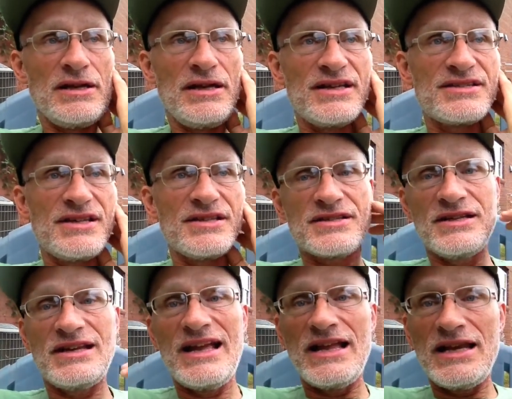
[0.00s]
exist
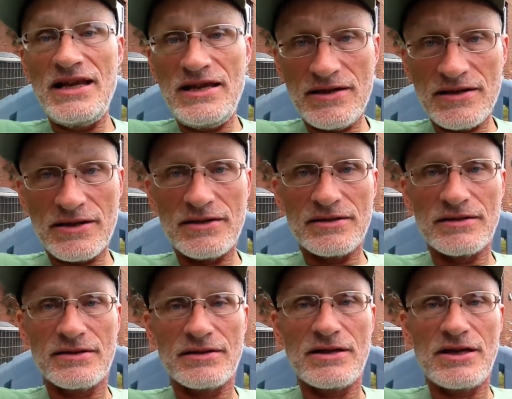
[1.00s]
in any
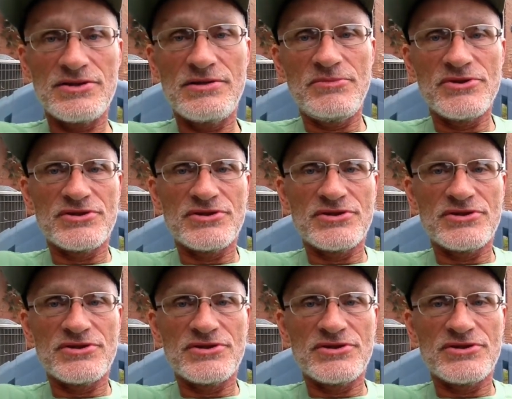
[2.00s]
customer